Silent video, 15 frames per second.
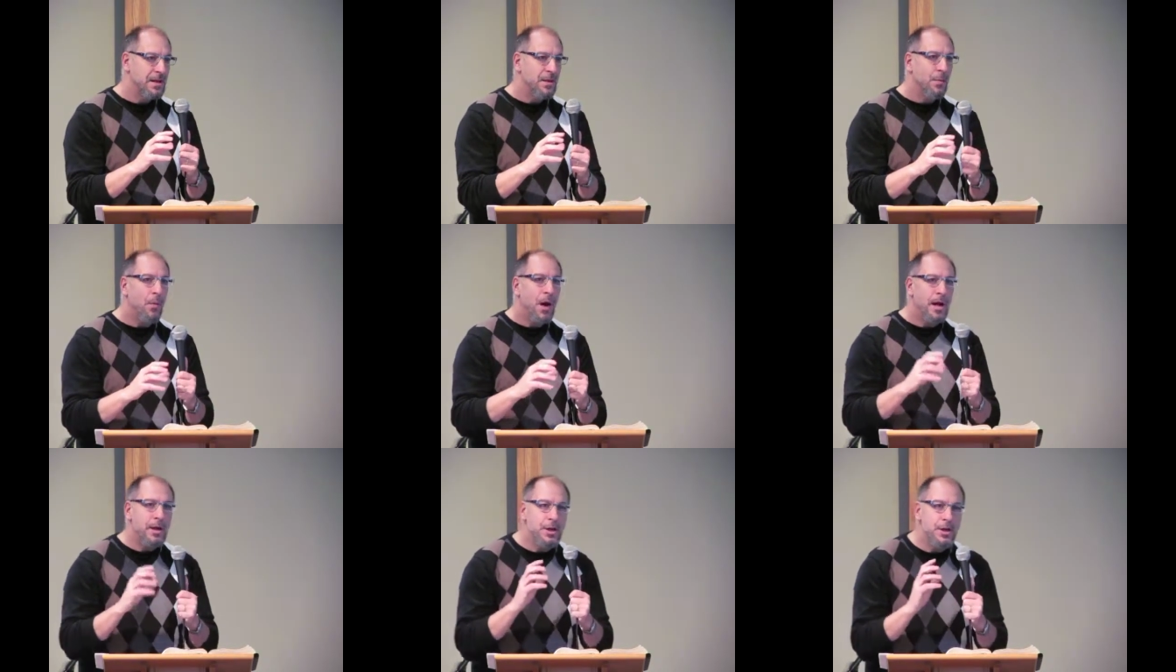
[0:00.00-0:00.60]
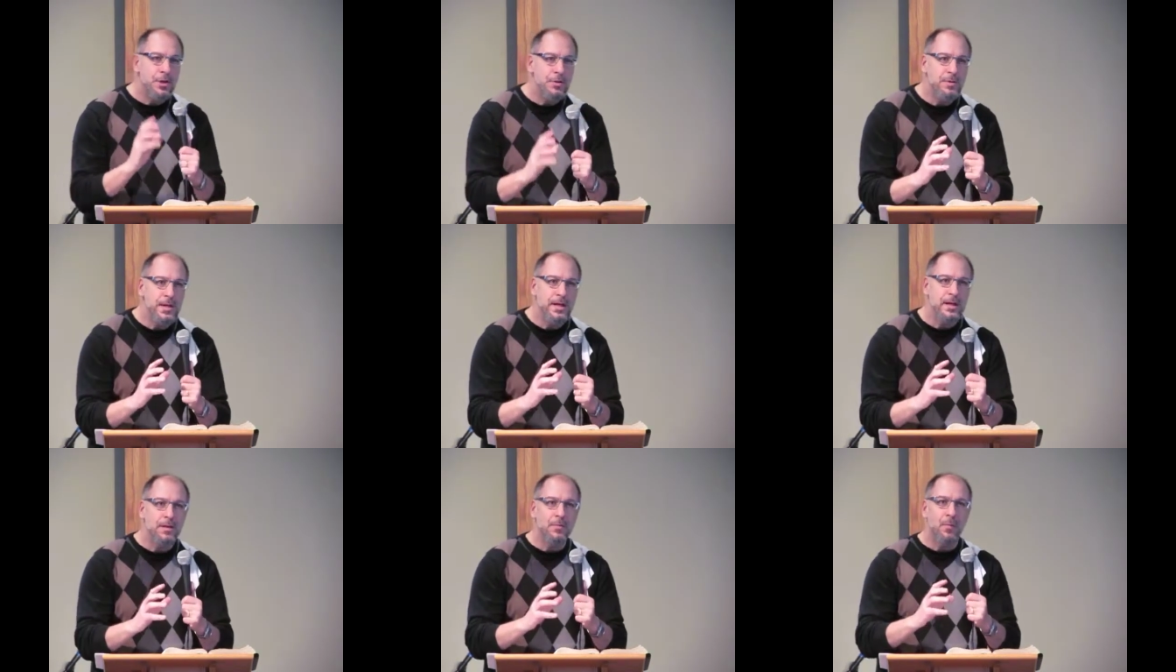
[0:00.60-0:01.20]
Why do you
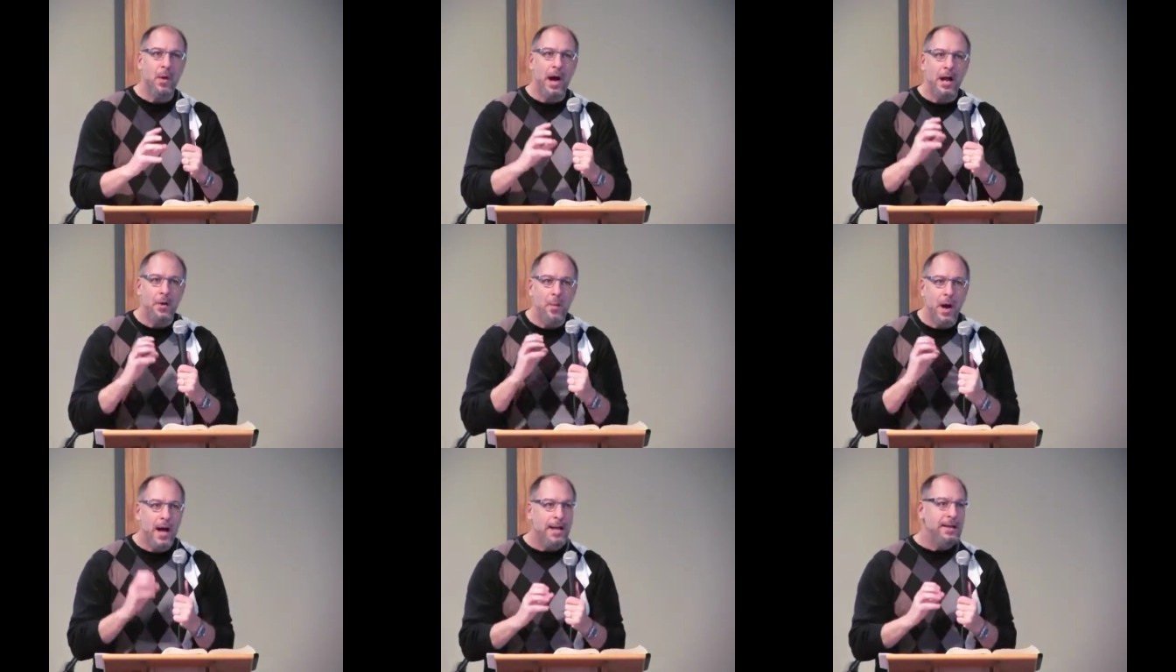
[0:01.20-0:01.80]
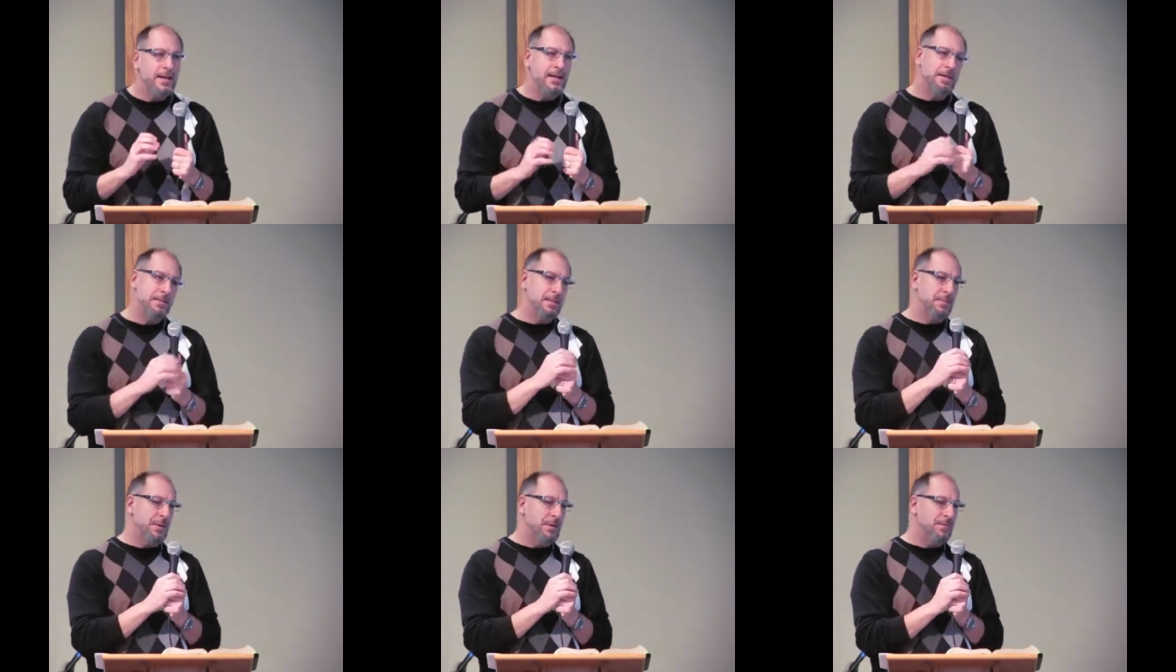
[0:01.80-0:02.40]
need it? Why do I need the
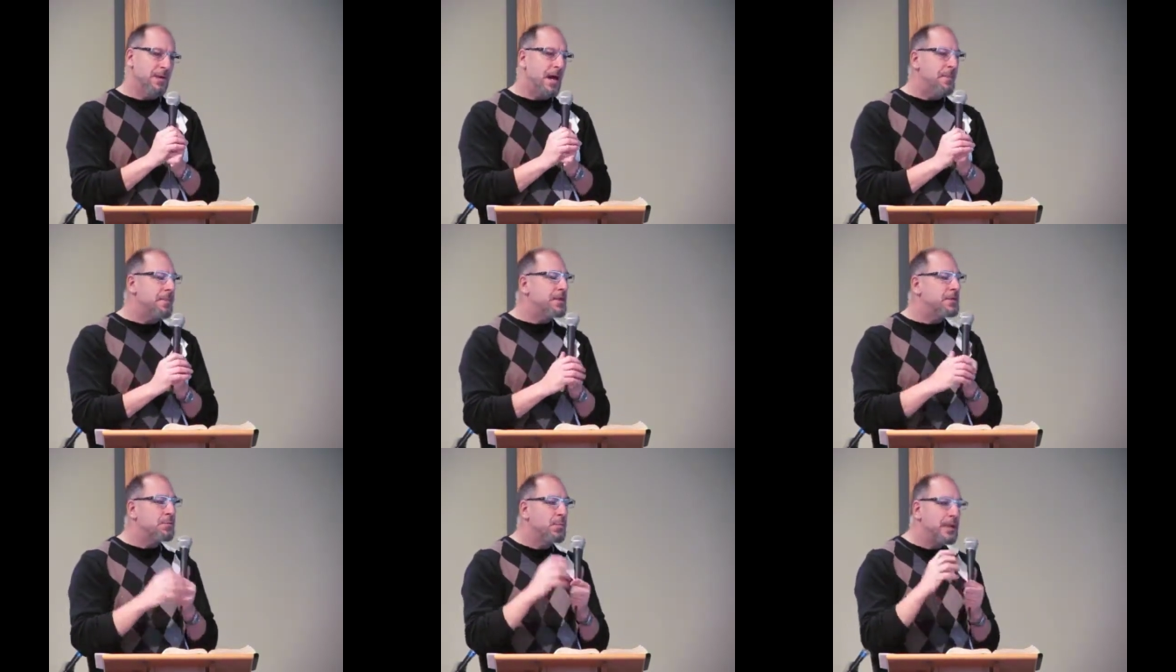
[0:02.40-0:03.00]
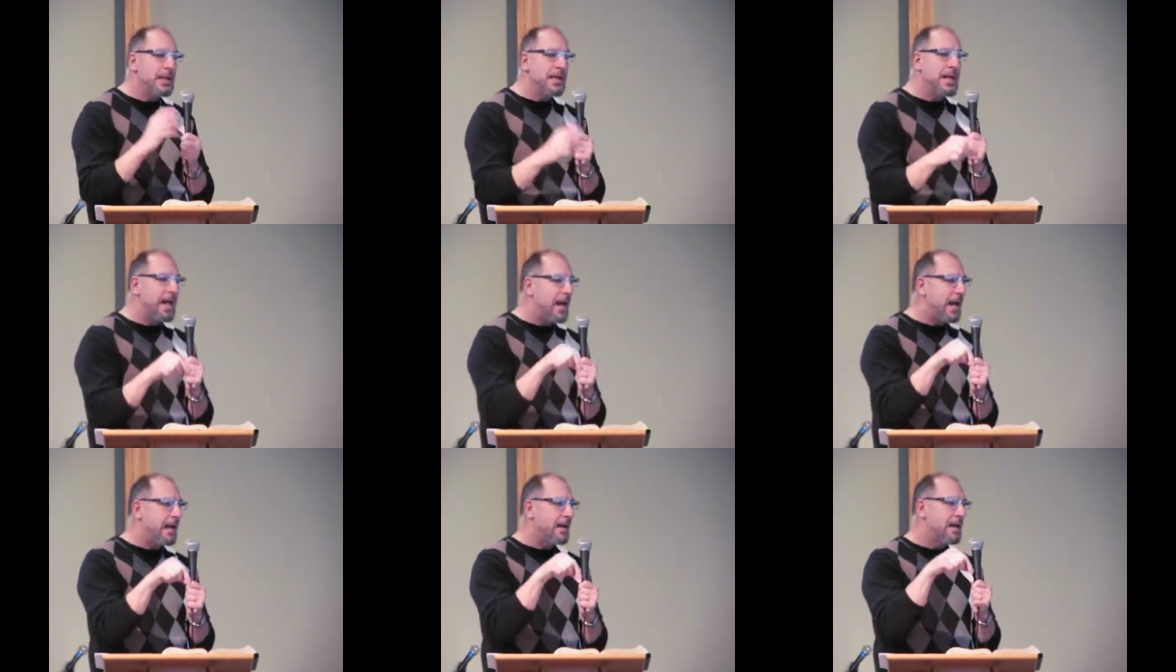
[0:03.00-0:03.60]
Spirit of God? Because we
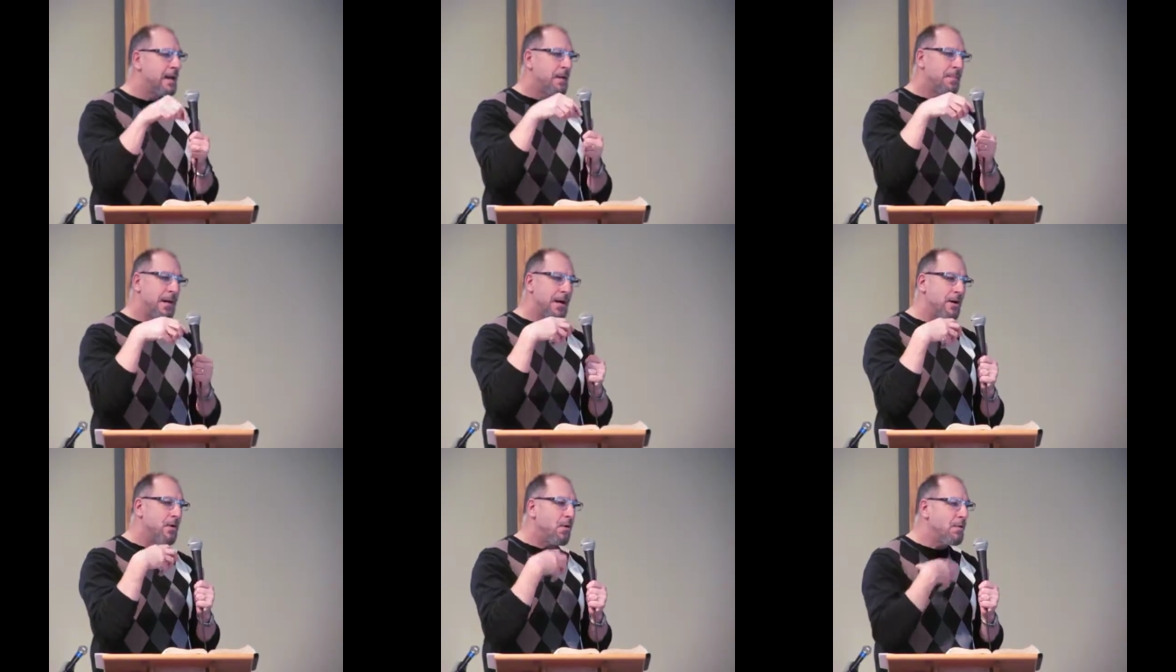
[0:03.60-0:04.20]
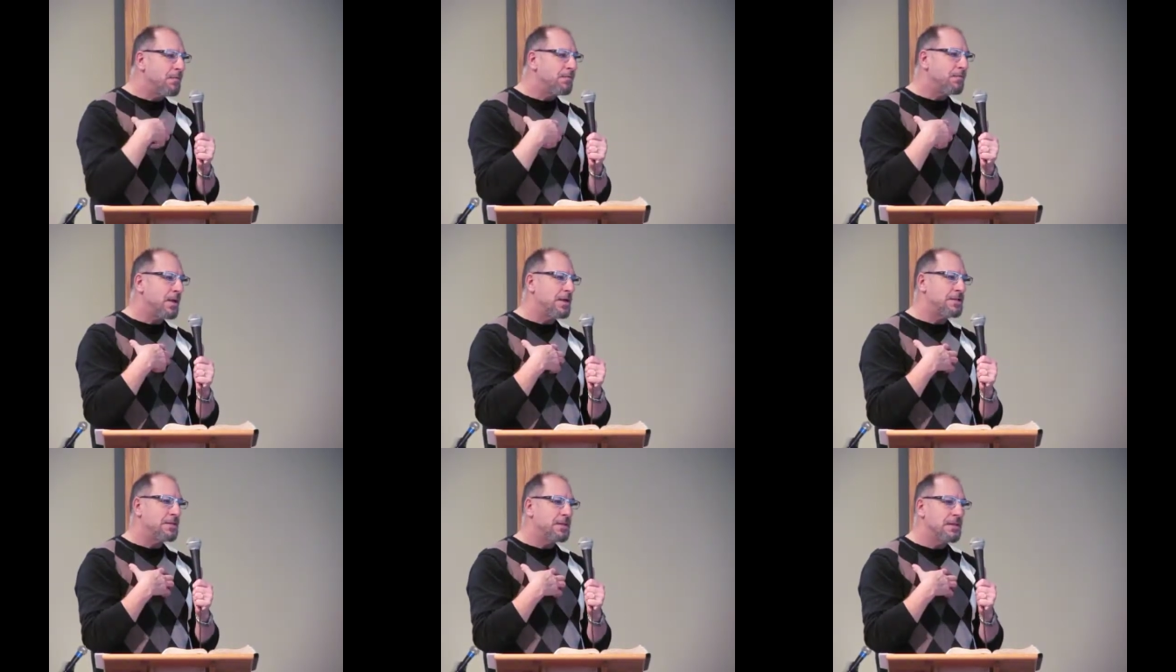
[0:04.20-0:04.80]
can't, by our own
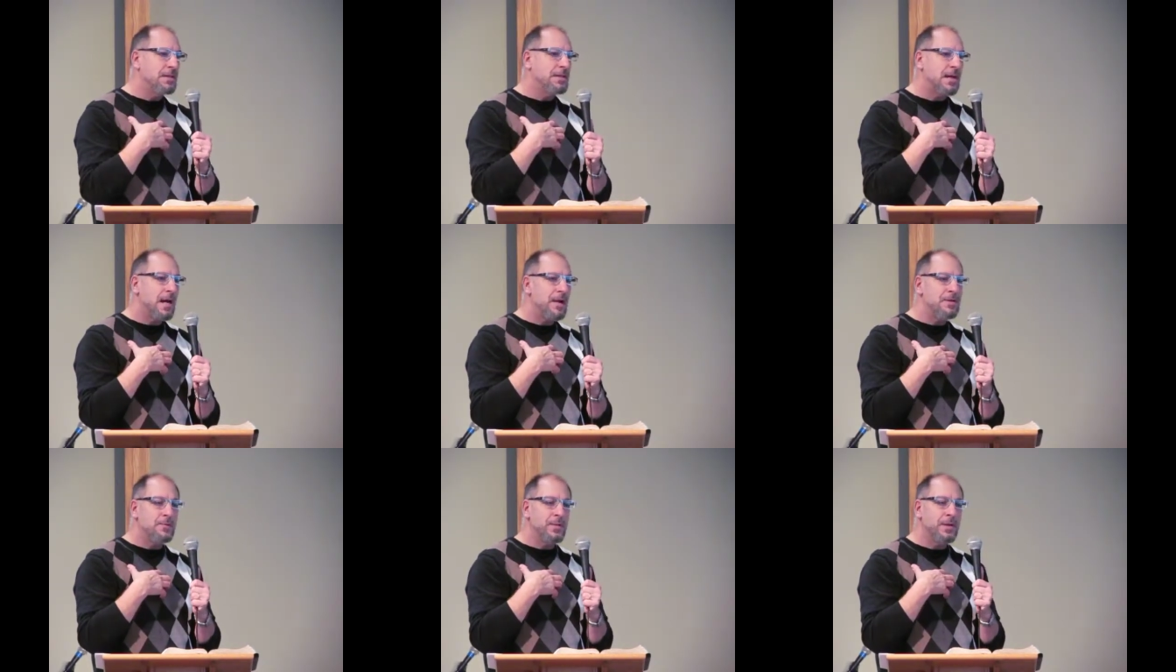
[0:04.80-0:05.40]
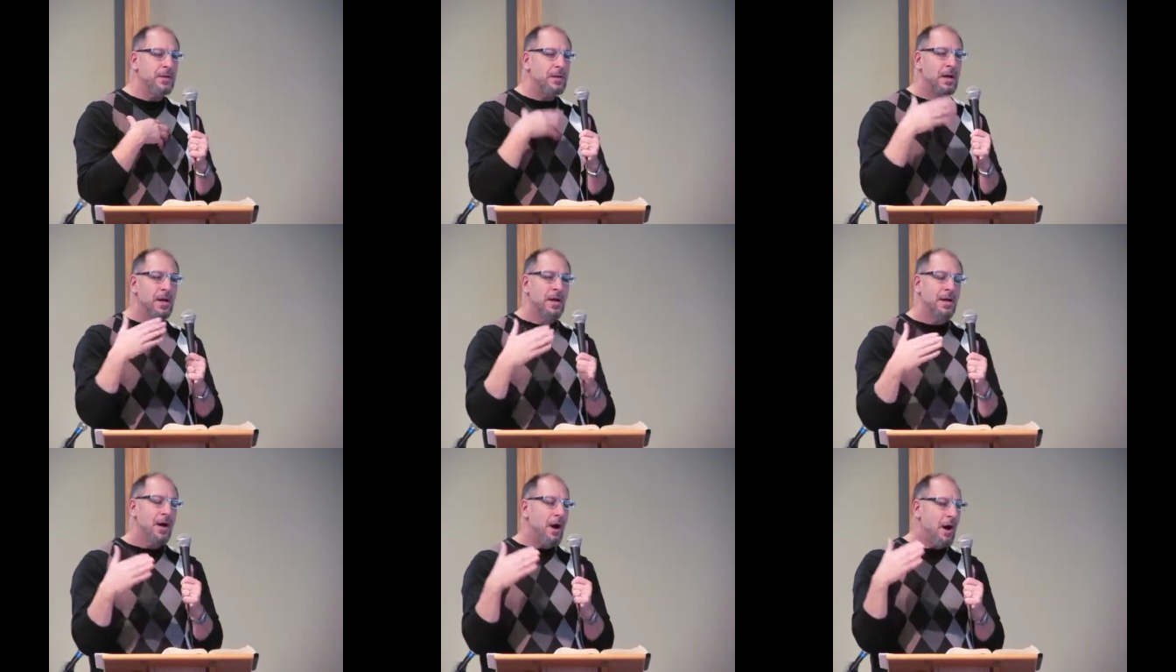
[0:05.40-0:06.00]
fleshly desires, we
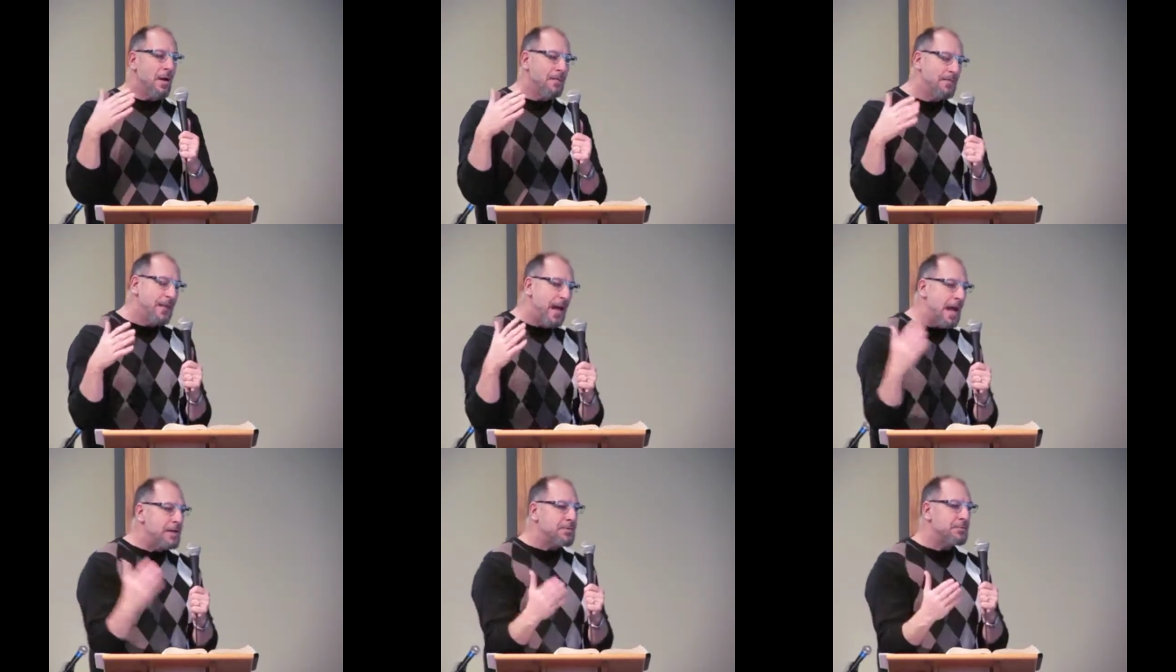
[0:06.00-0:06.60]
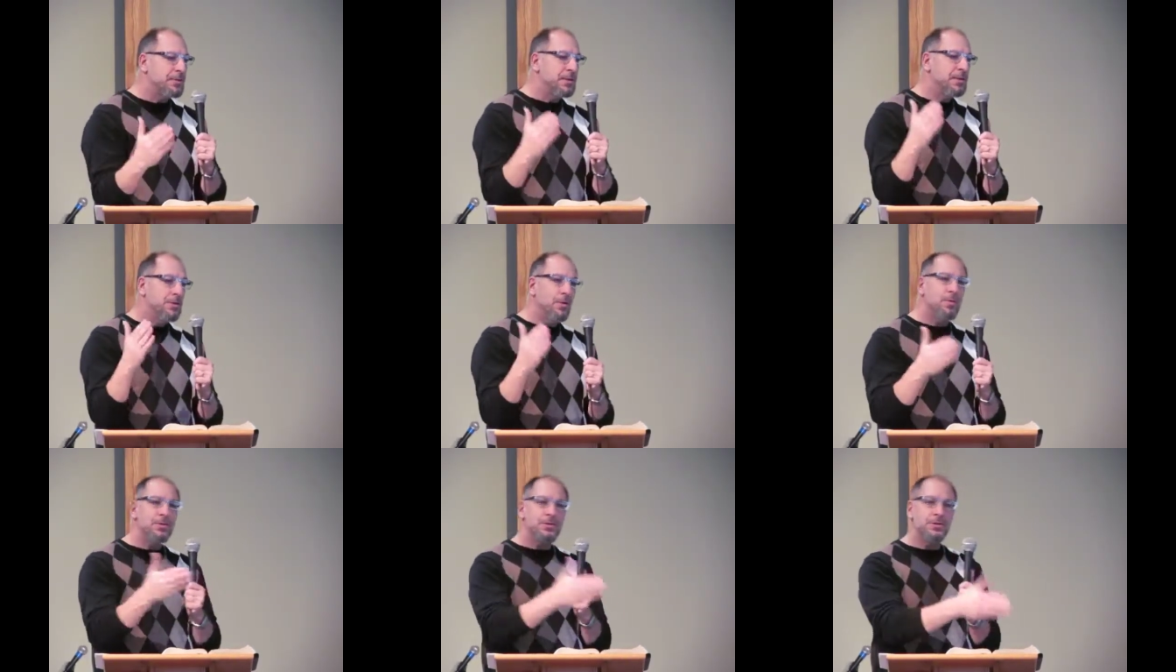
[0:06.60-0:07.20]
naturally
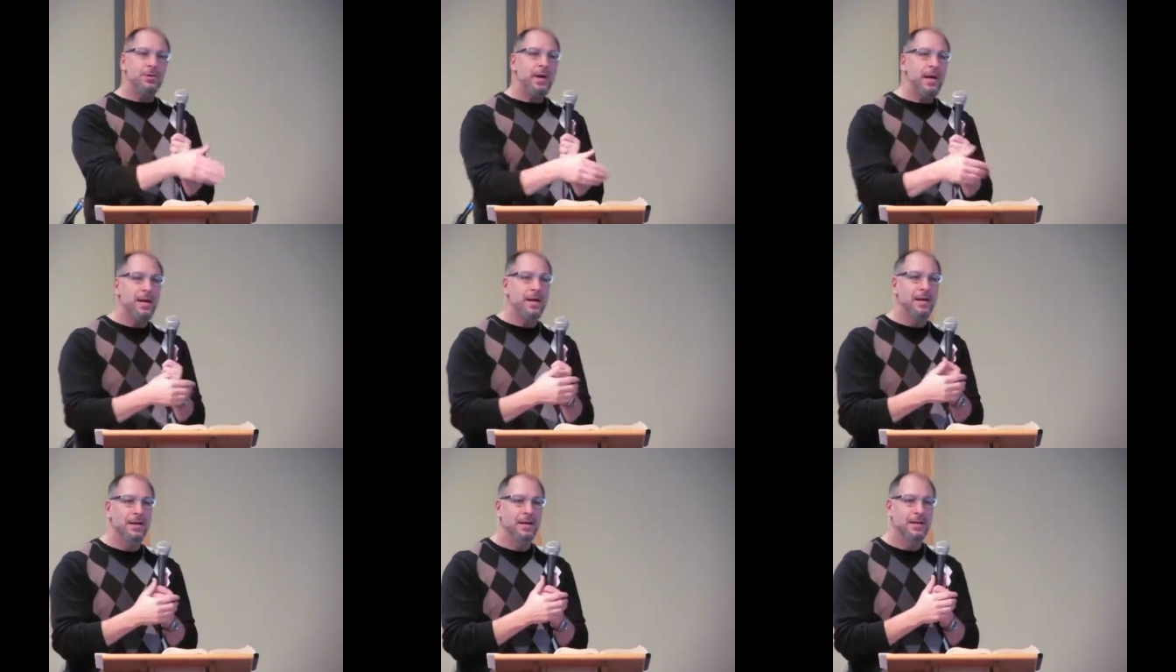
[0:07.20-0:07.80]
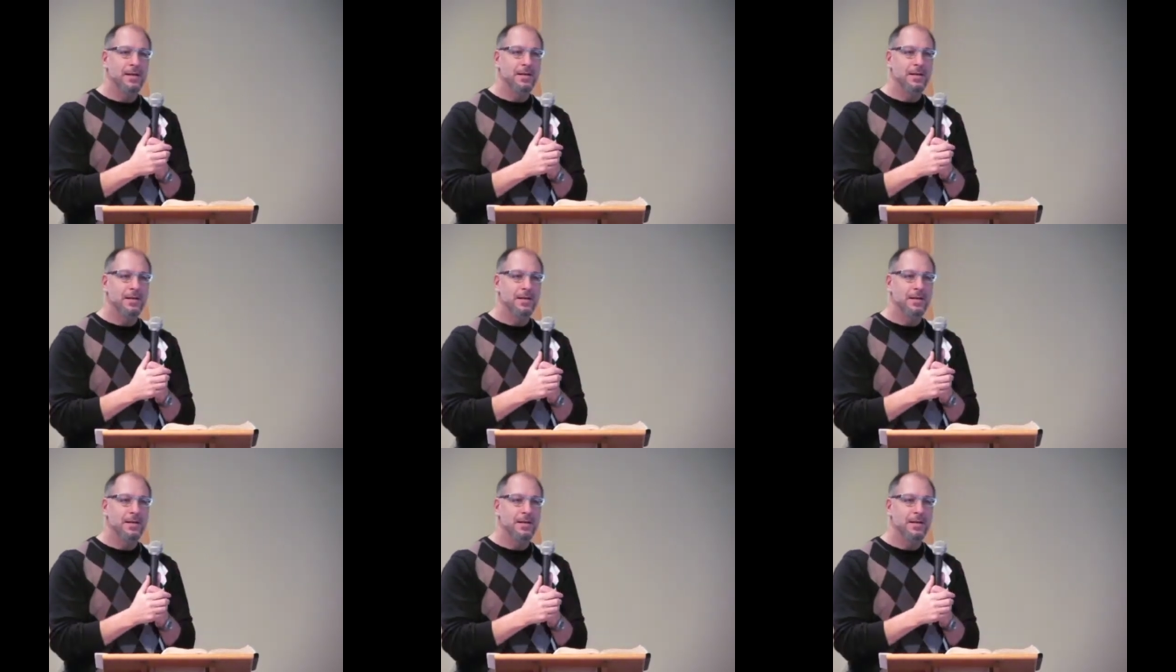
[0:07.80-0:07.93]
go astray.